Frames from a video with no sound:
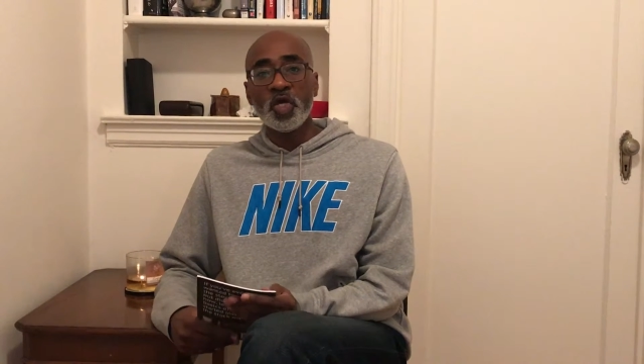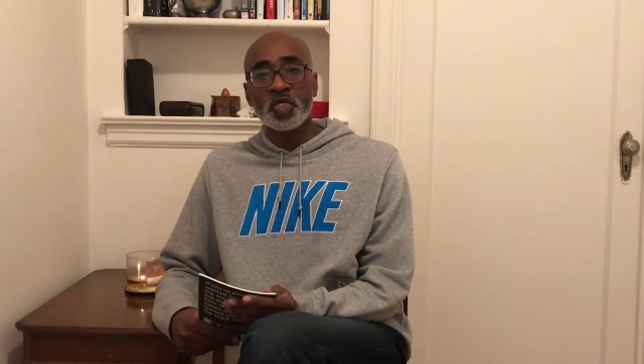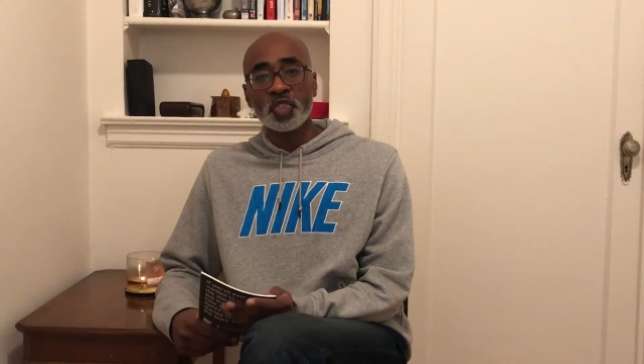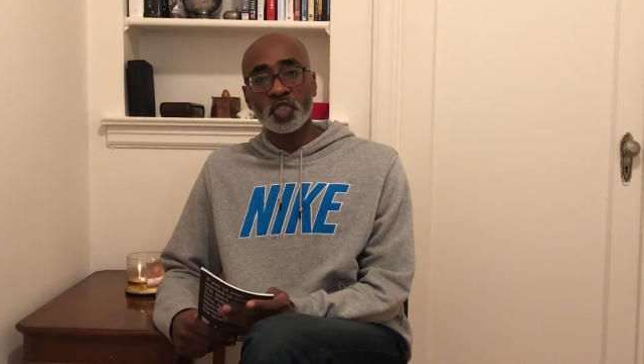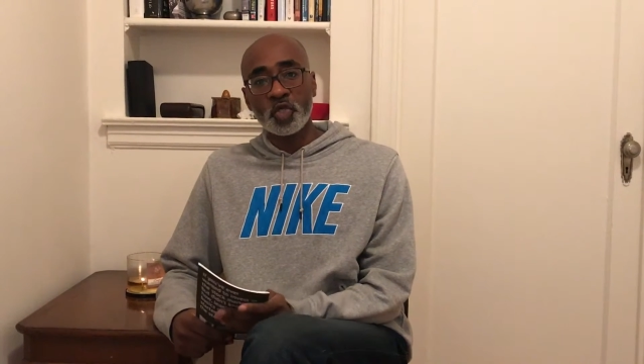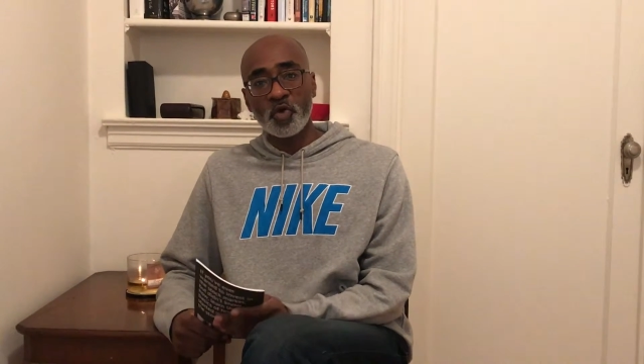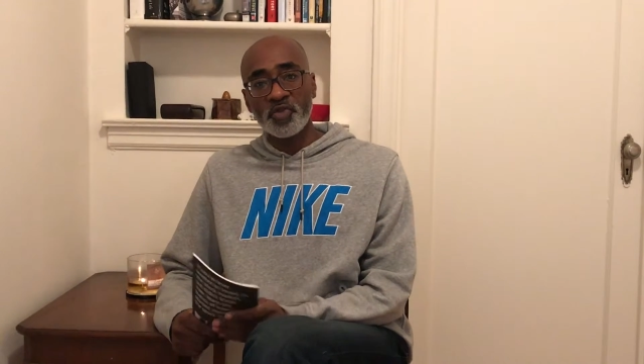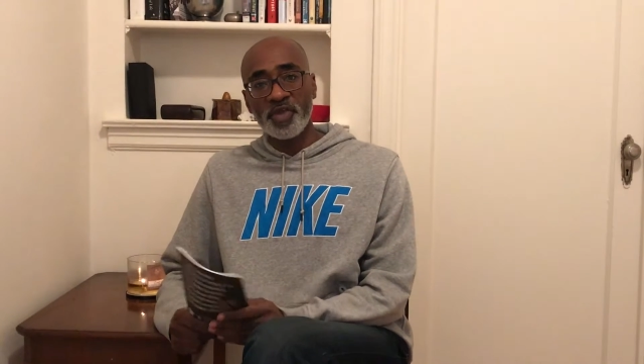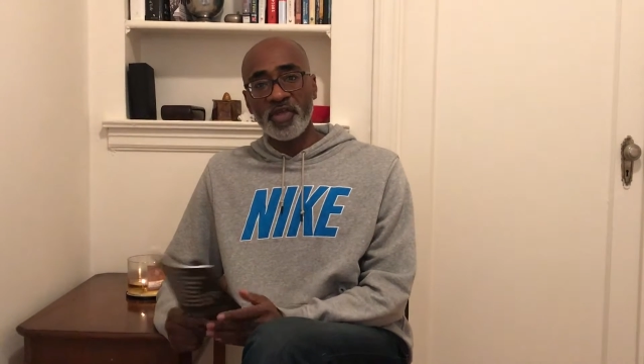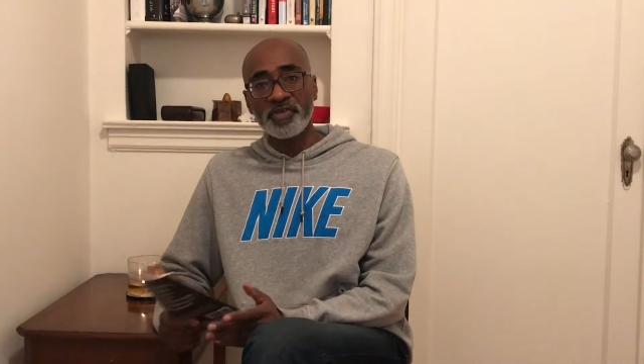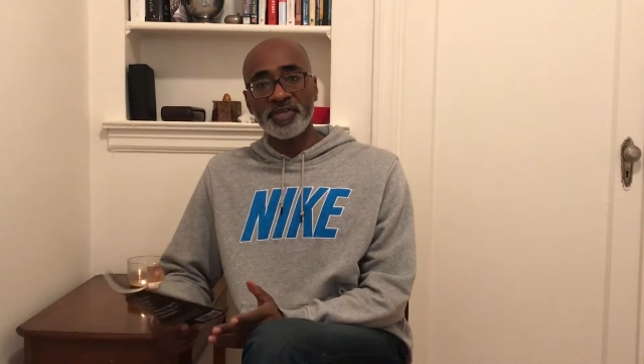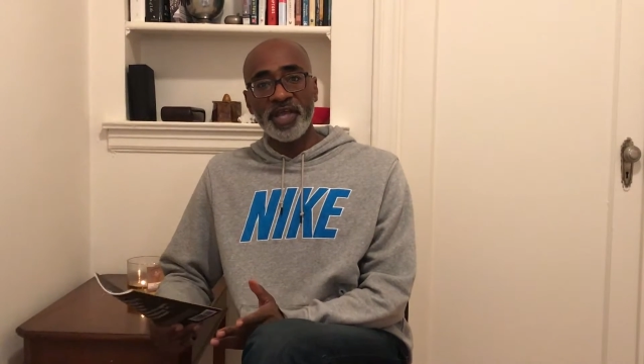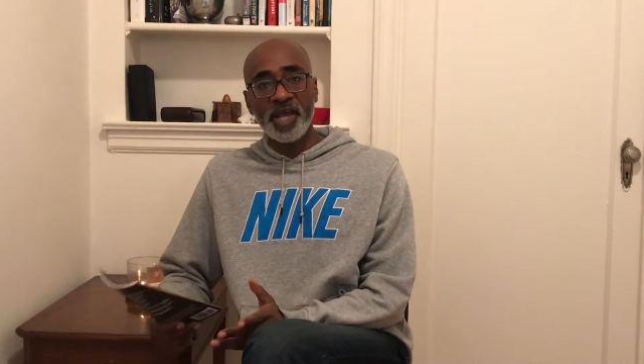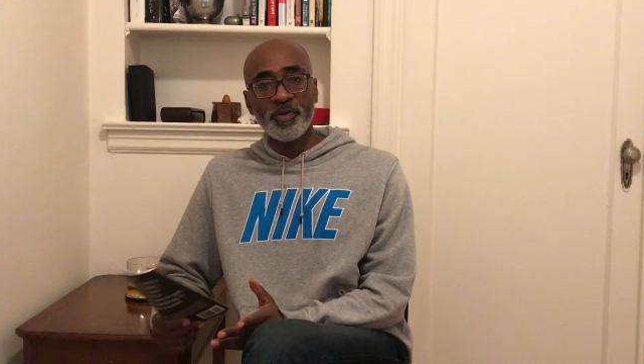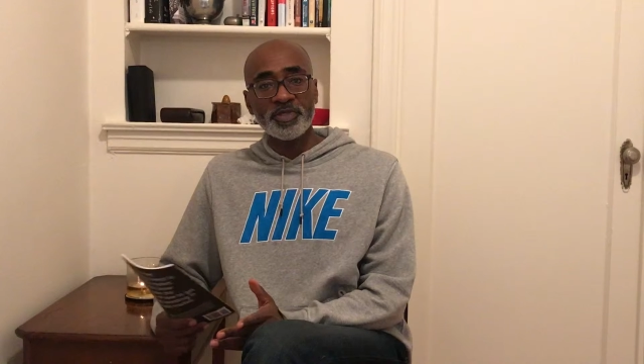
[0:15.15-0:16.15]
So the
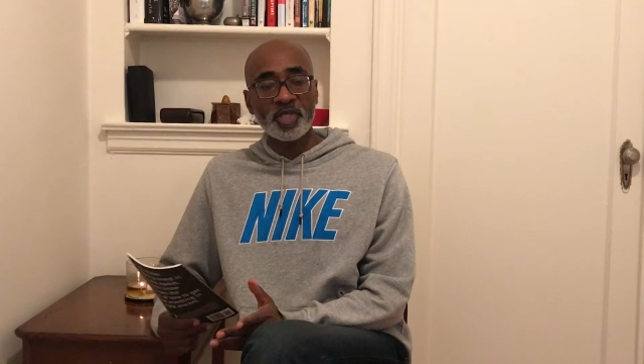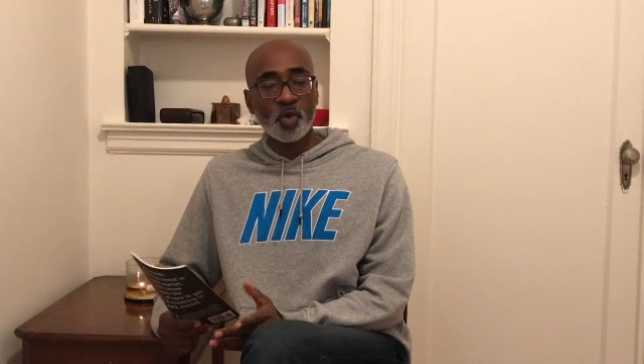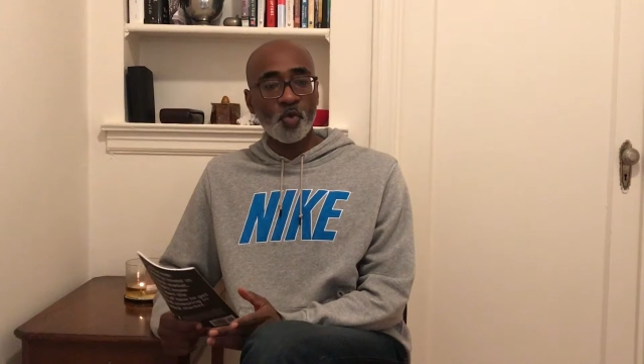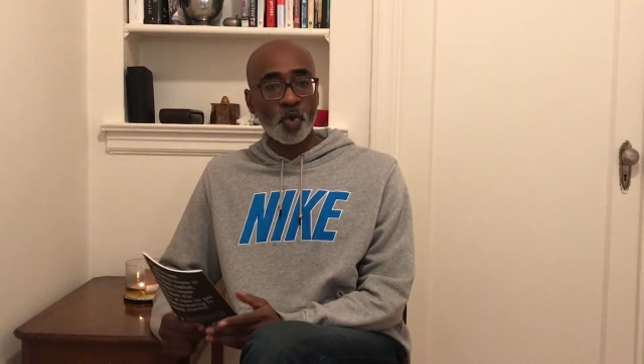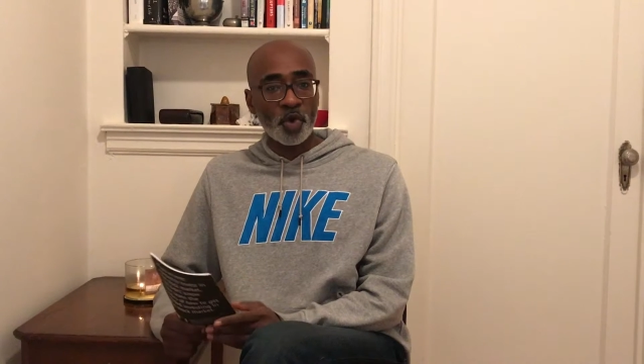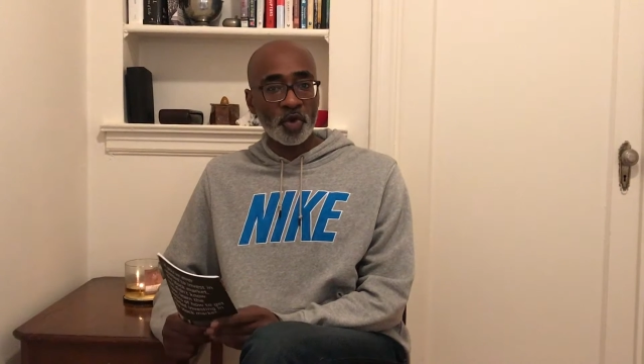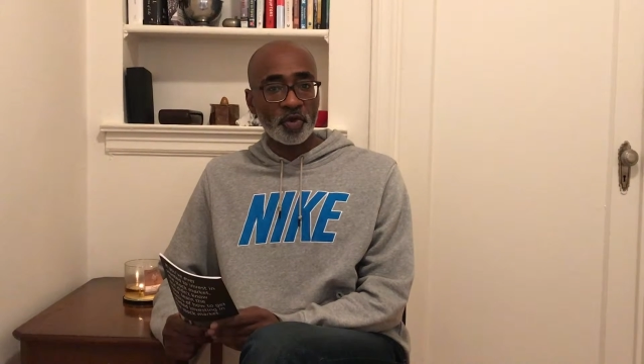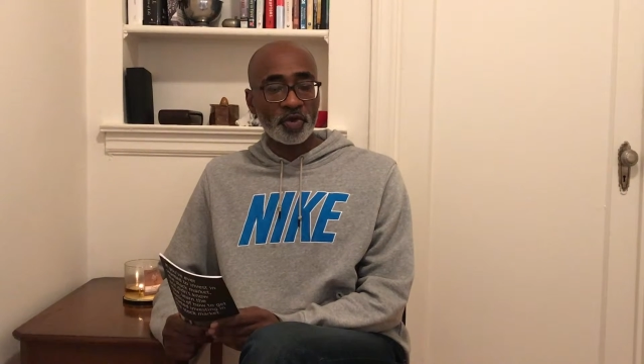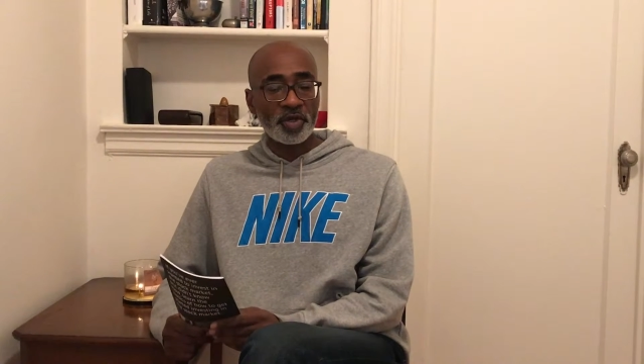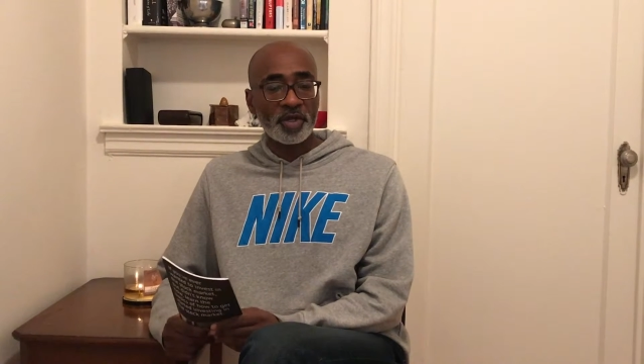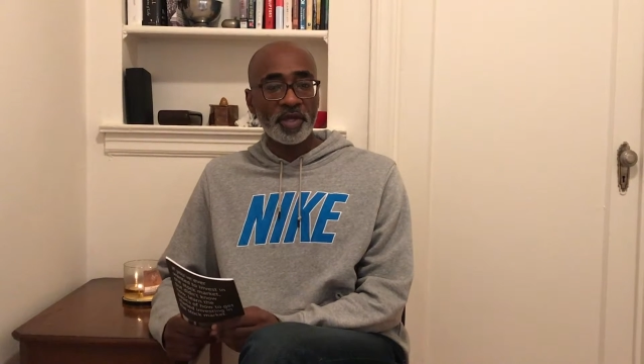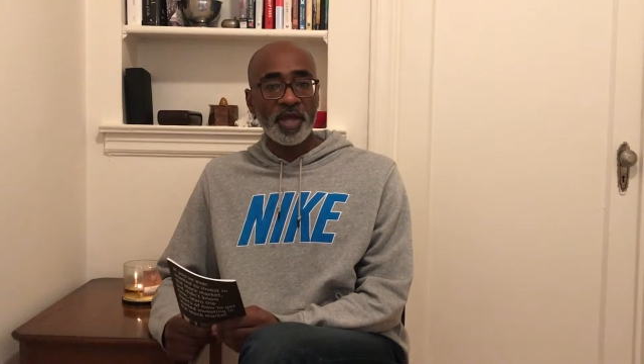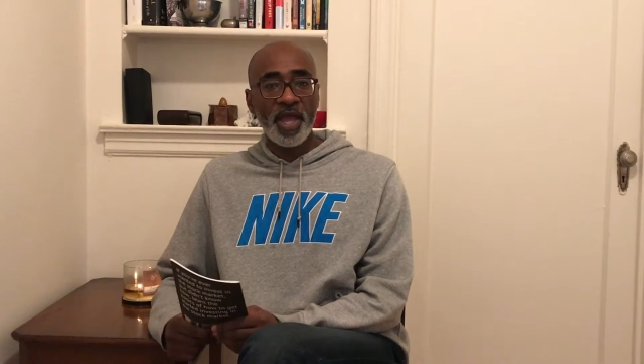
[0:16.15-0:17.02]
other day I was at work